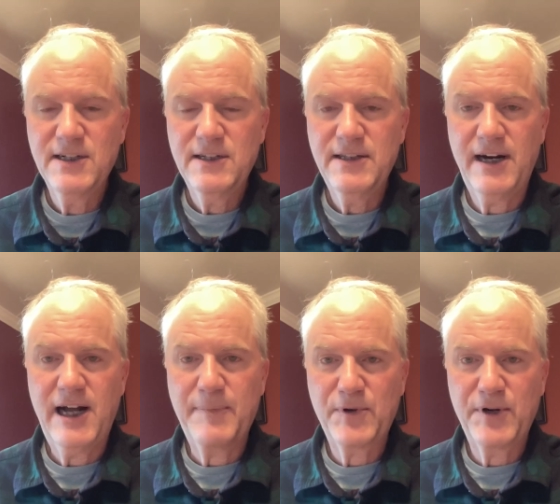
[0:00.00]
that
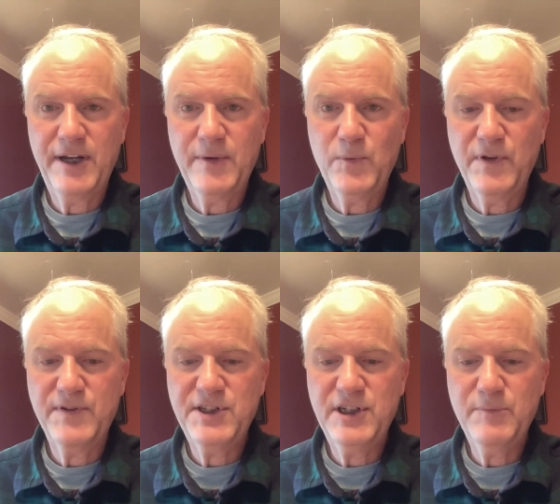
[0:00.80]
operate with
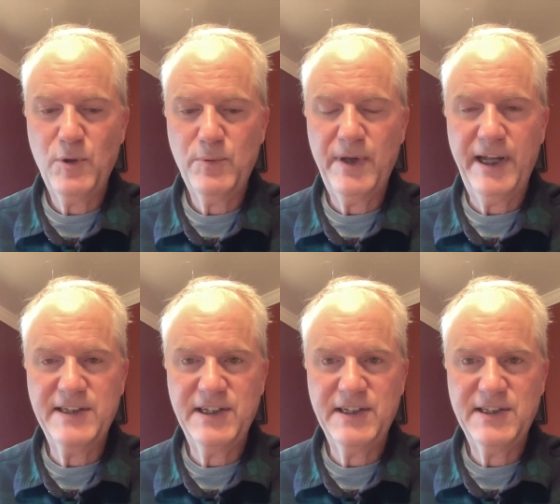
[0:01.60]
T-Mobile,
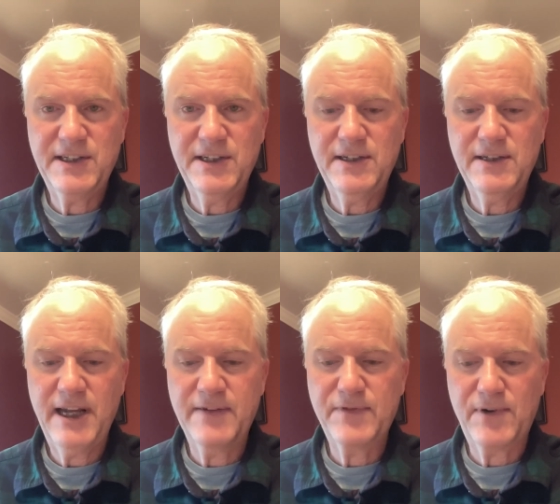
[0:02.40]
AT&T,
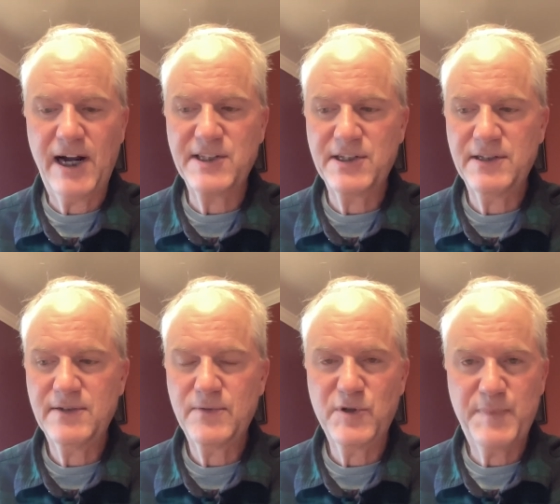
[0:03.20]
and
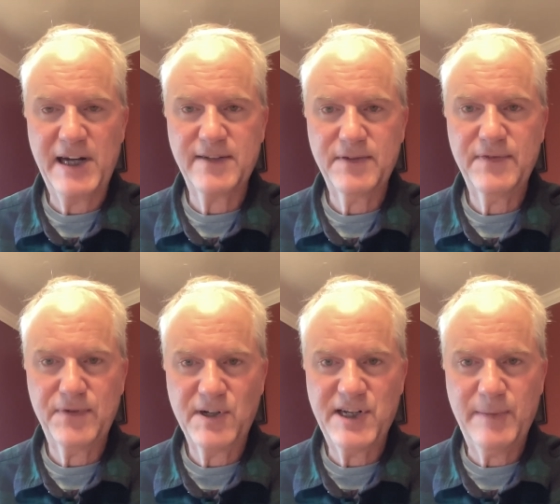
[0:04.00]
Verizon, respectively.
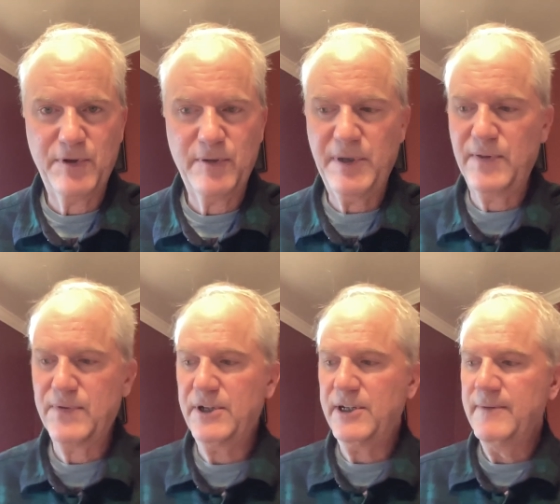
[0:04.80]
For example, the big
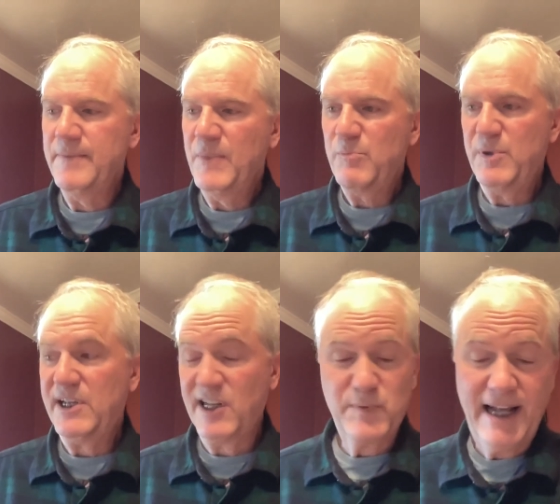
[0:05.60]
three,
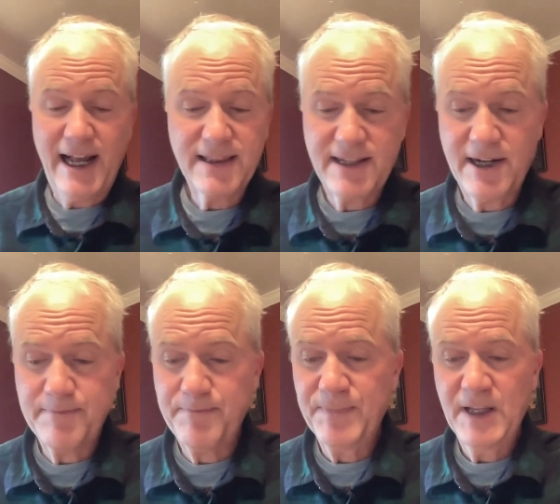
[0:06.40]
because without
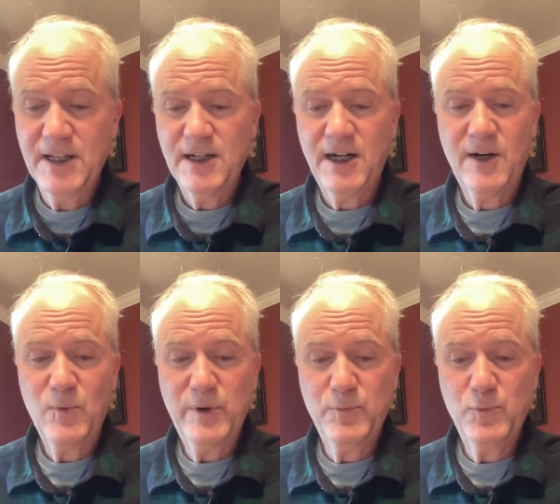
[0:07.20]
them,
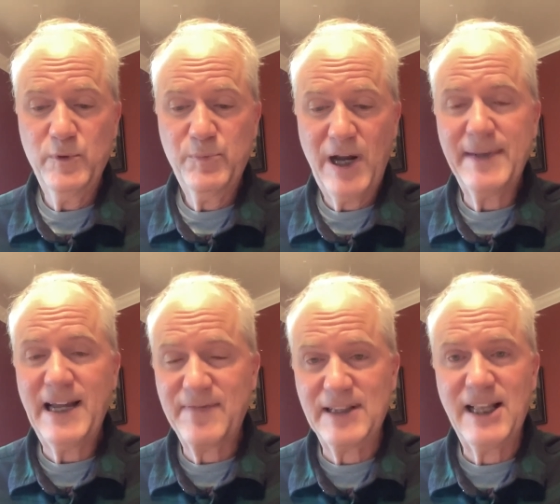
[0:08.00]
we probably
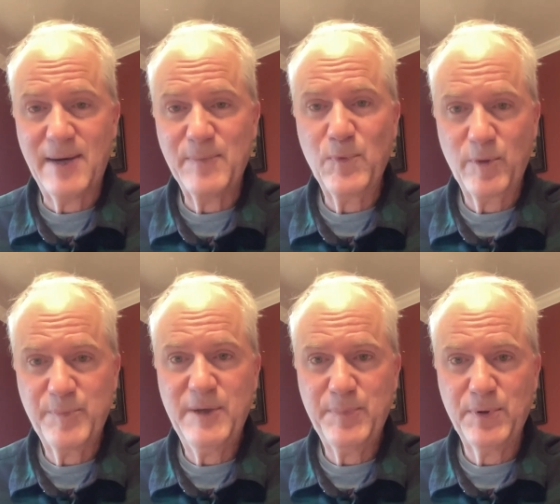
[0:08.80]
have a lot more
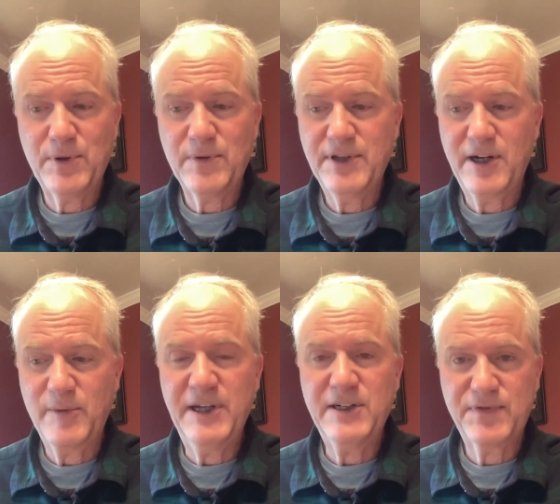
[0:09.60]
people that are
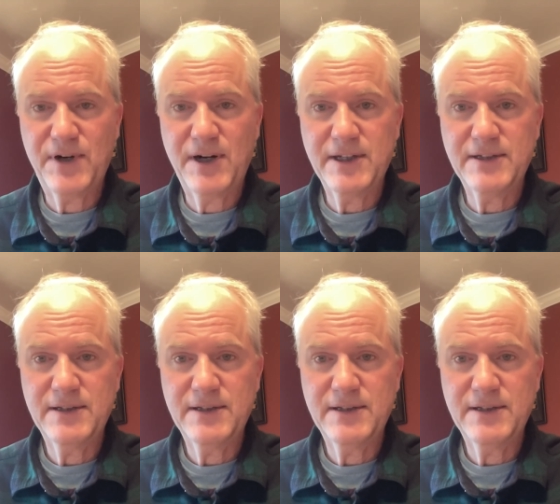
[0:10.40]
being defrauded.